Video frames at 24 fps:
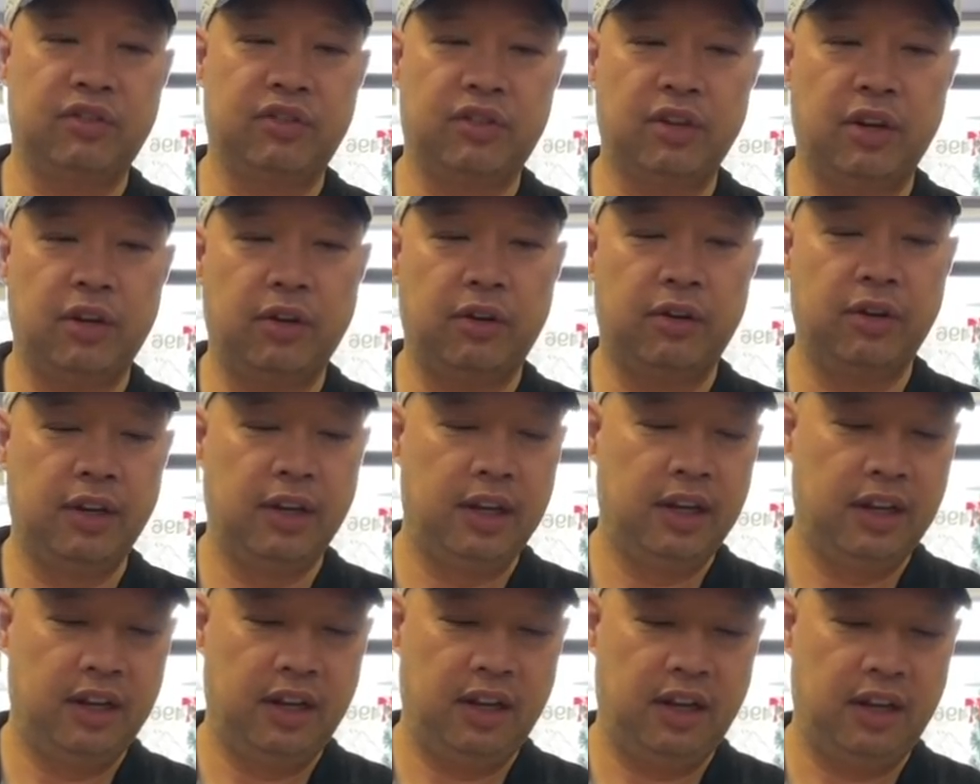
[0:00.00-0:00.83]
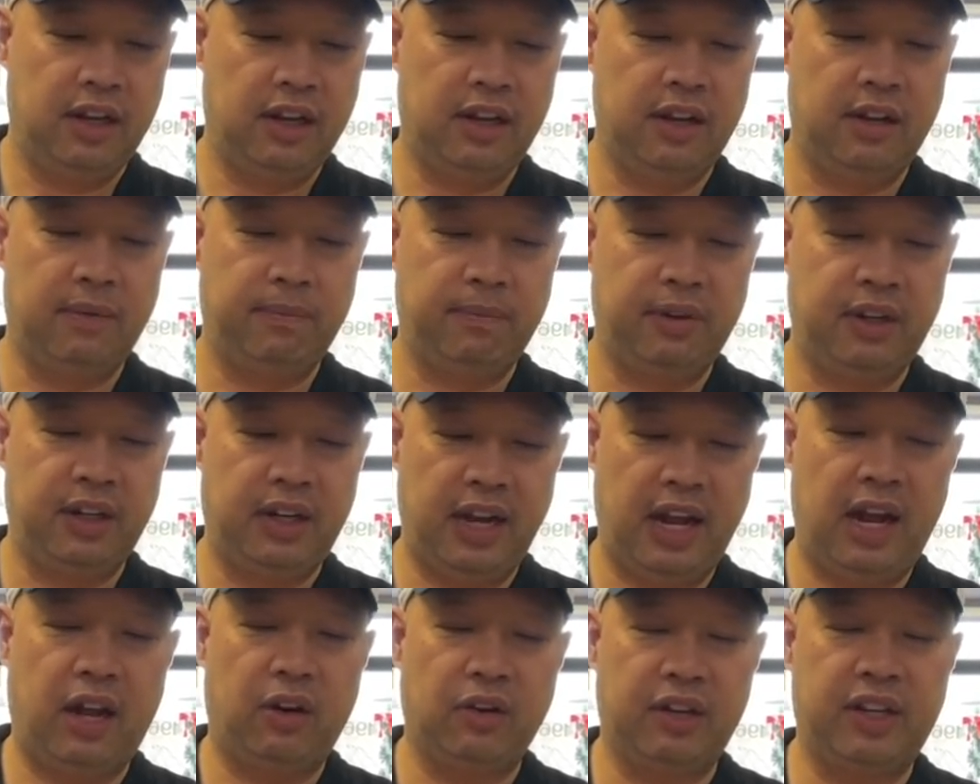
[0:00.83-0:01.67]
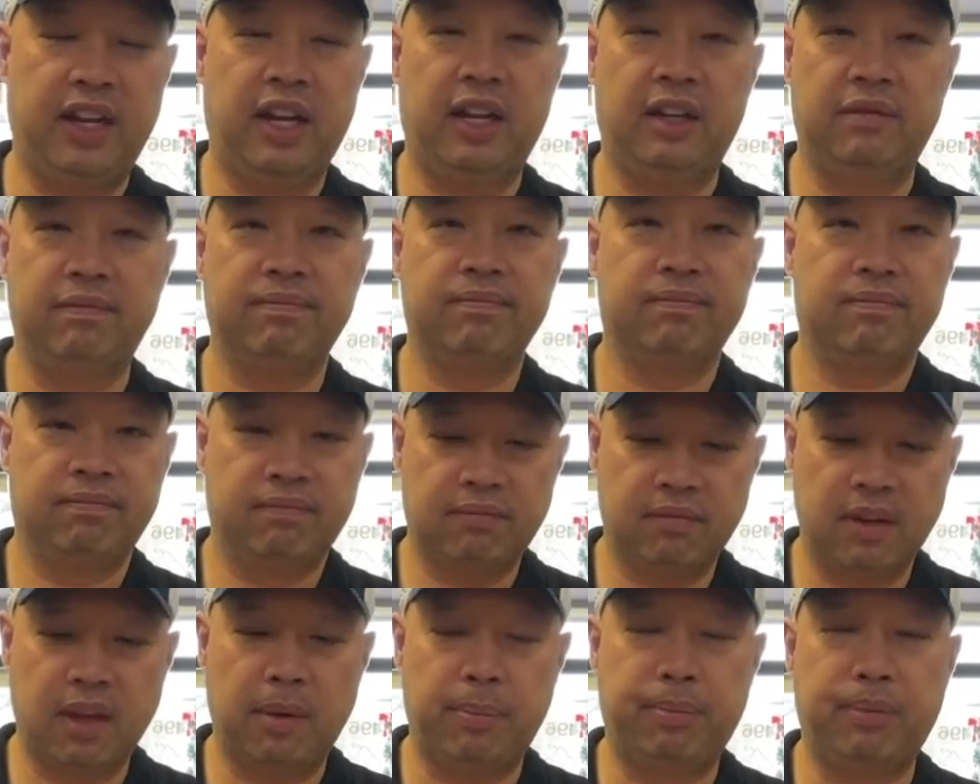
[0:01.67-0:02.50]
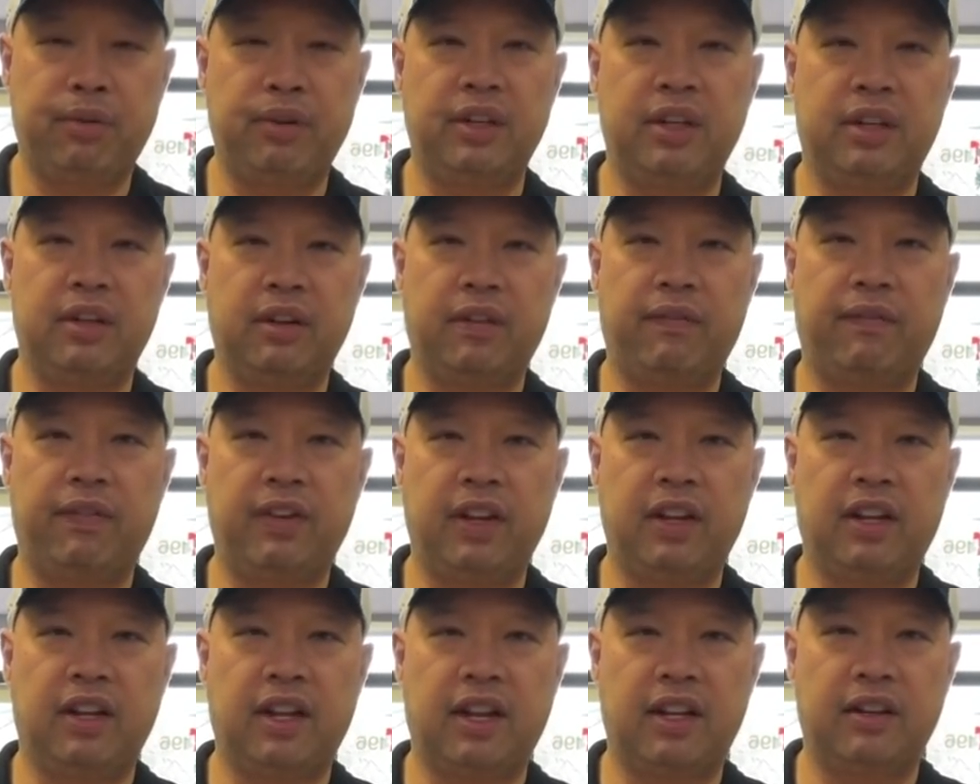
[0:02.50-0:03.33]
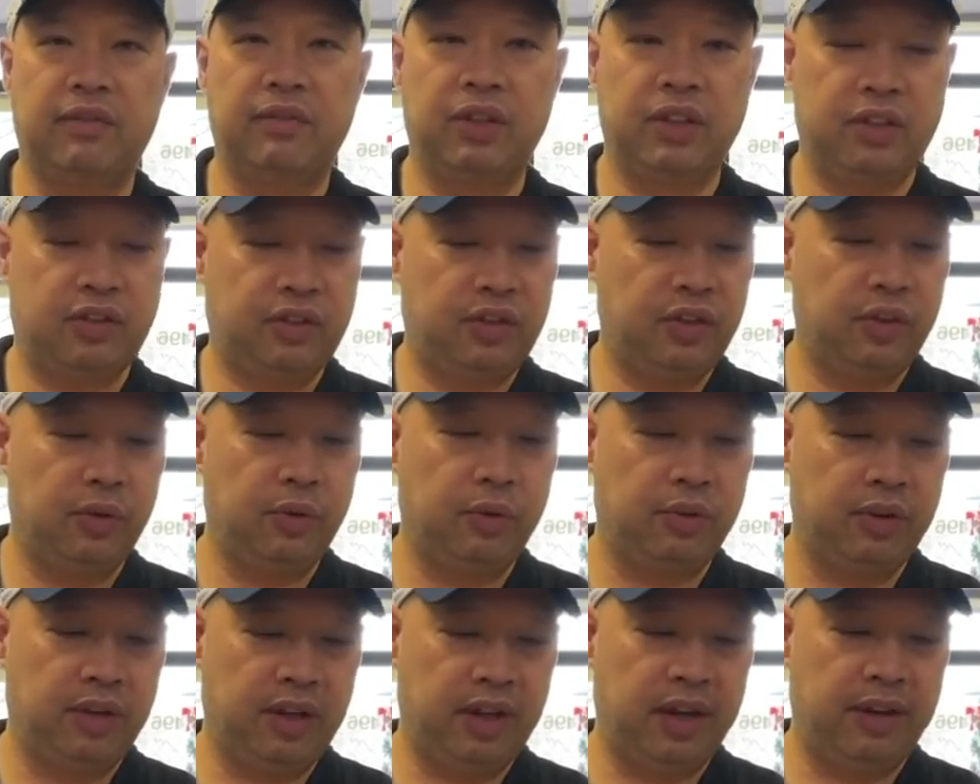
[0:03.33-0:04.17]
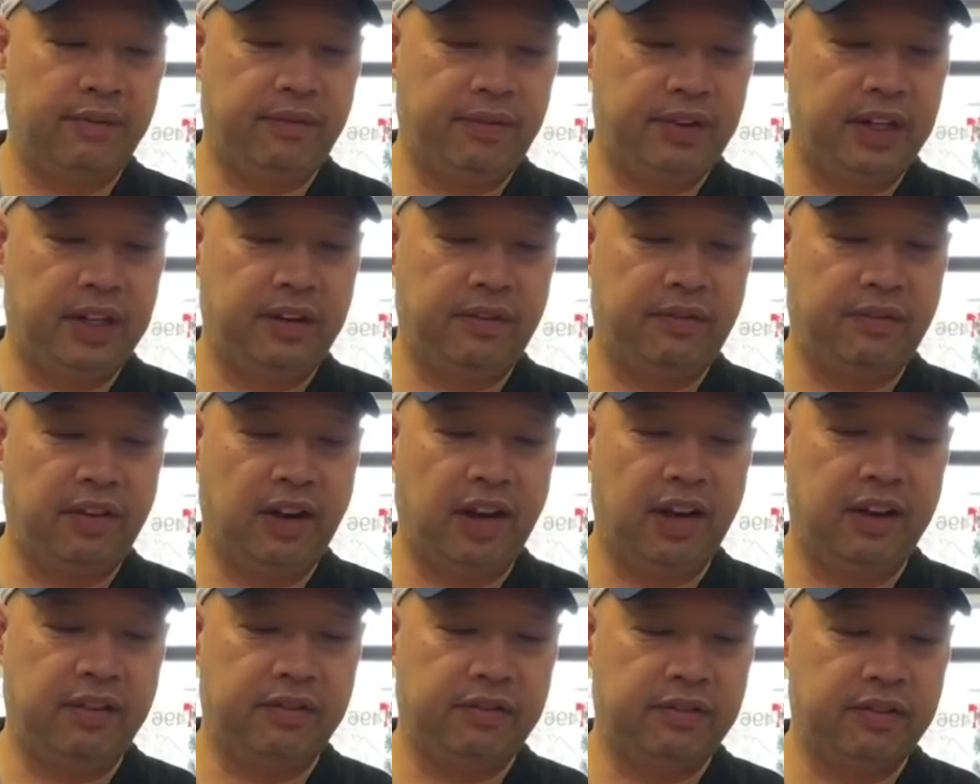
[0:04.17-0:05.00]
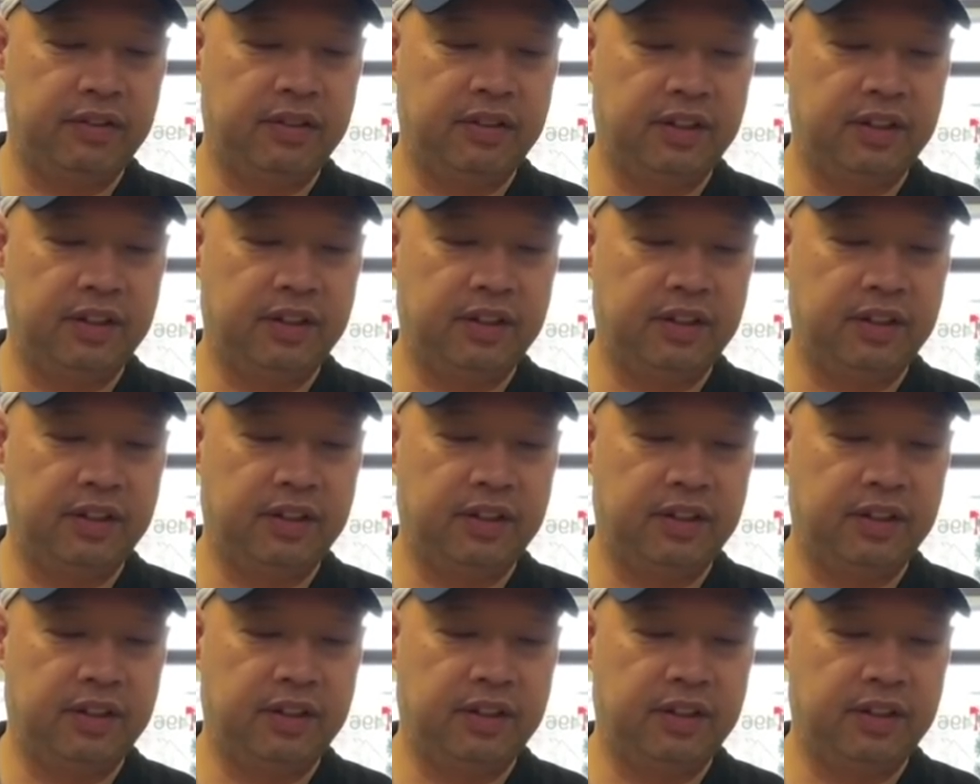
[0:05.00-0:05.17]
So, and I'll get a pretty good feel out of it too at 55.